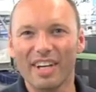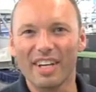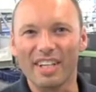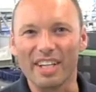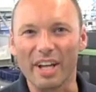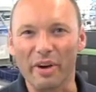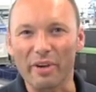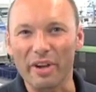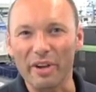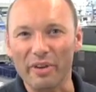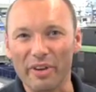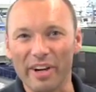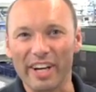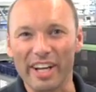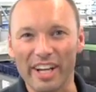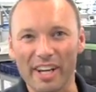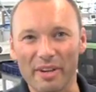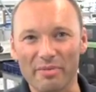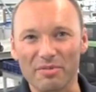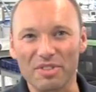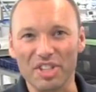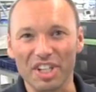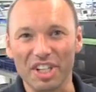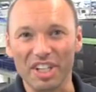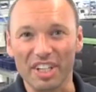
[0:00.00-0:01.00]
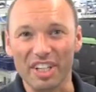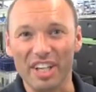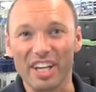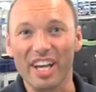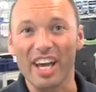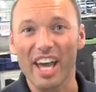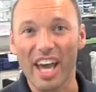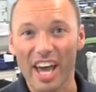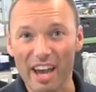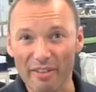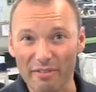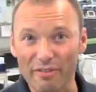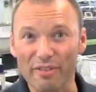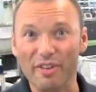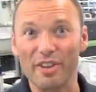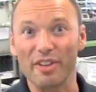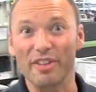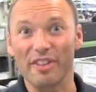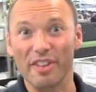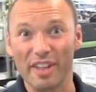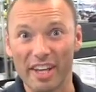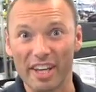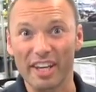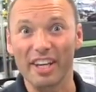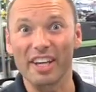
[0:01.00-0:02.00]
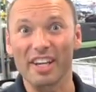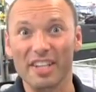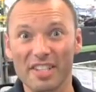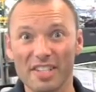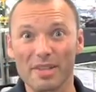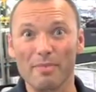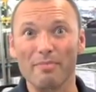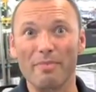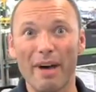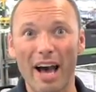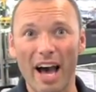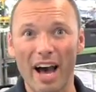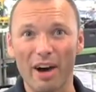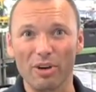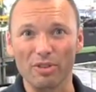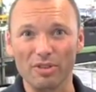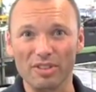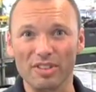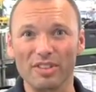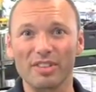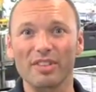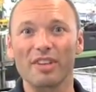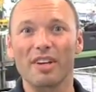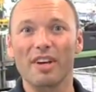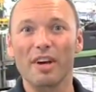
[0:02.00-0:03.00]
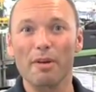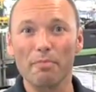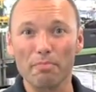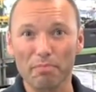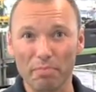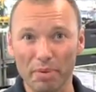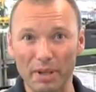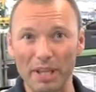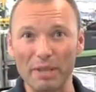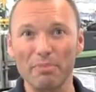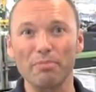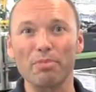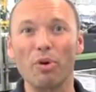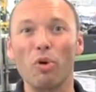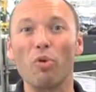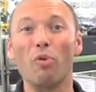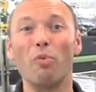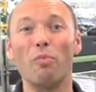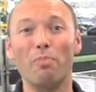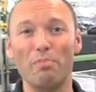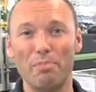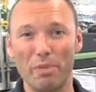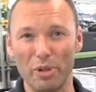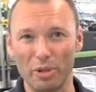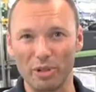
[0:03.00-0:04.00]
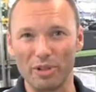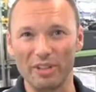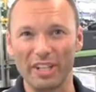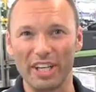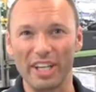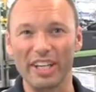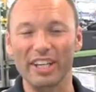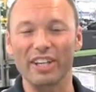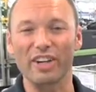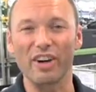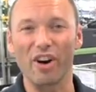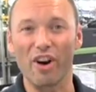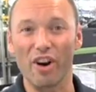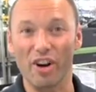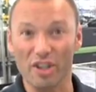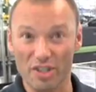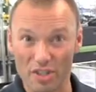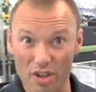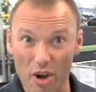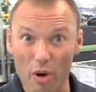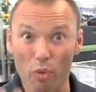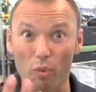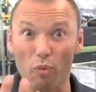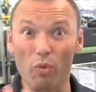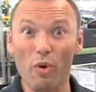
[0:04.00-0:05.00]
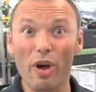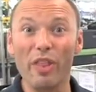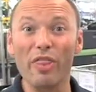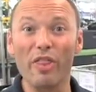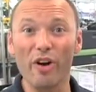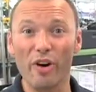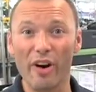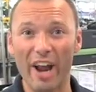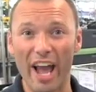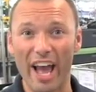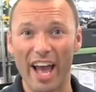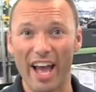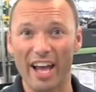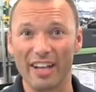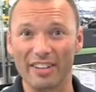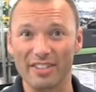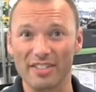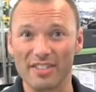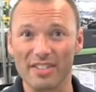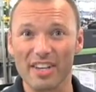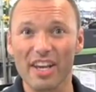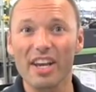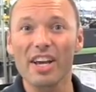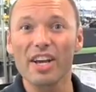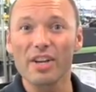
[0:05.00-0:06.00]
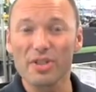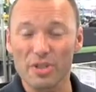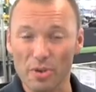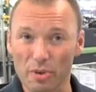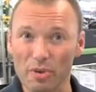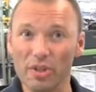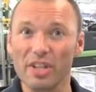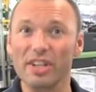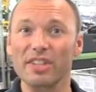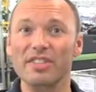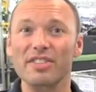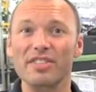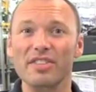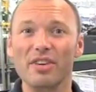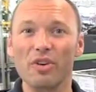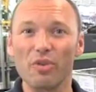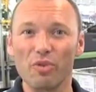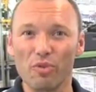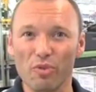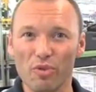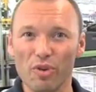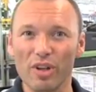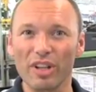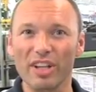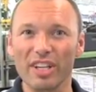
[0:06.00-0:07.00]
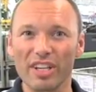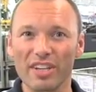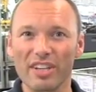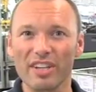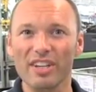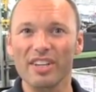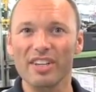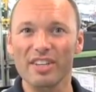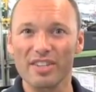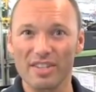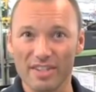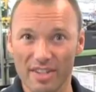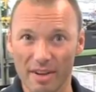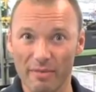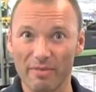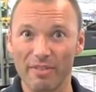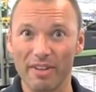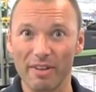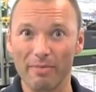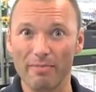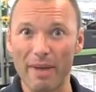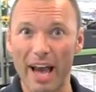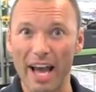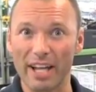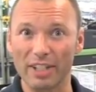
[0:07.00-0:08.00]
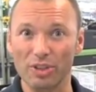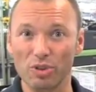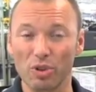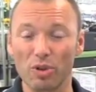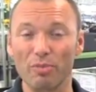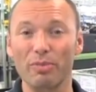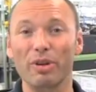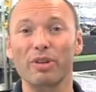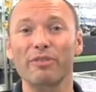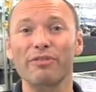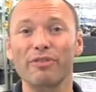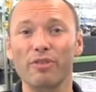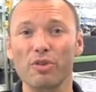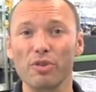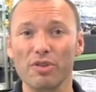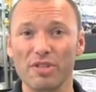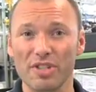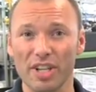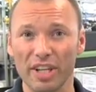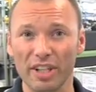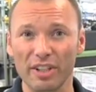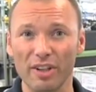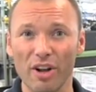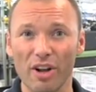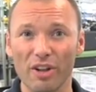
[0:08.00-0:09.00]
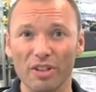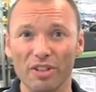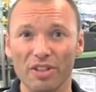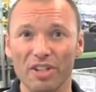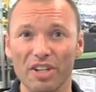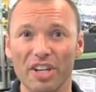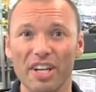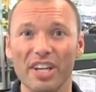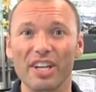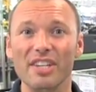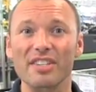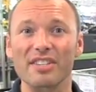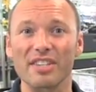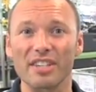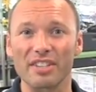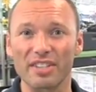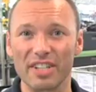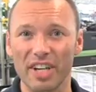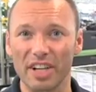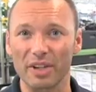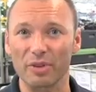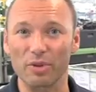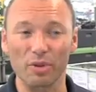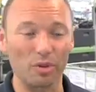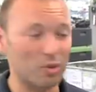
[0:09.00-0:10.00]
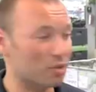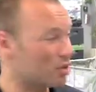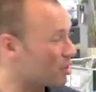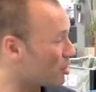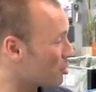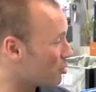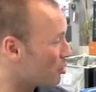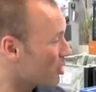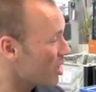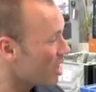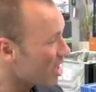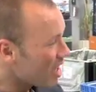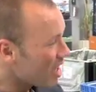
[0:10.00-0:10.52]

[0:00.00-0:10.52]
Now here at AMG, everything is about people building cars with their hands. So it's really something manual. But of course, technology is integral to